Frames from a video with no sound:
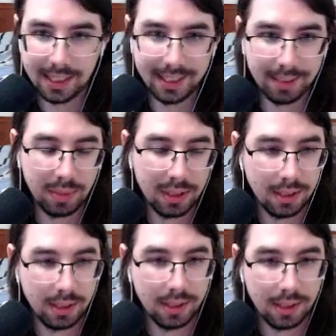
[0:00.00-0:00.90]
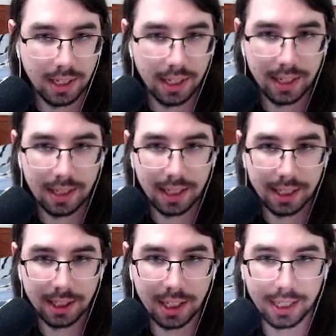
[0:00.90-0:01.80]
game. Gonna get a lot
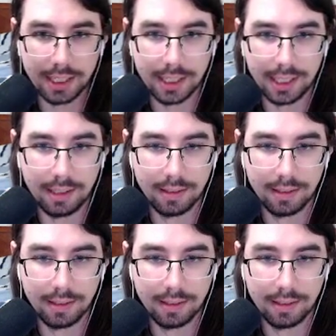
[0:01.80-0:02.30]
of shots in.